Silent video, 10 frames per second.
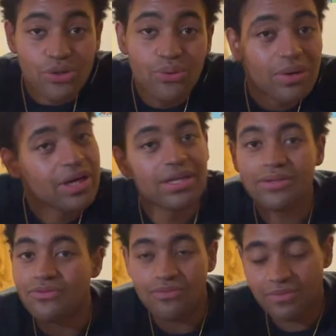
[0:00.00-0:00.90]
Two,
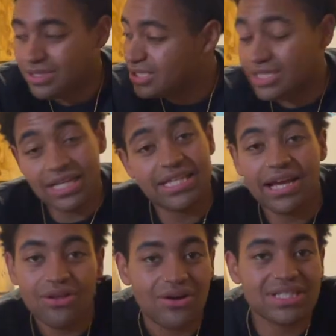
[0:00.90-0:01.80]
it's gonna take
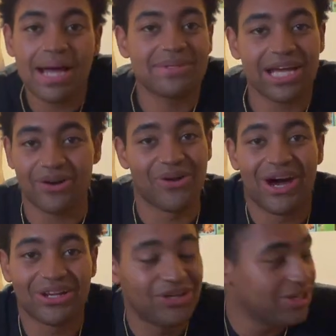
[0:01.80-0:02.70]
a long time because I don't know how
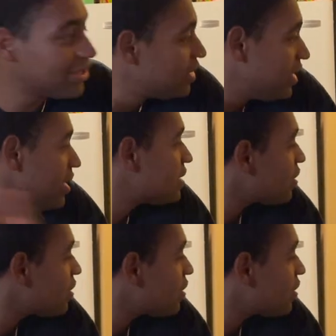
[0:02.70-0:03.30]
to cook. It's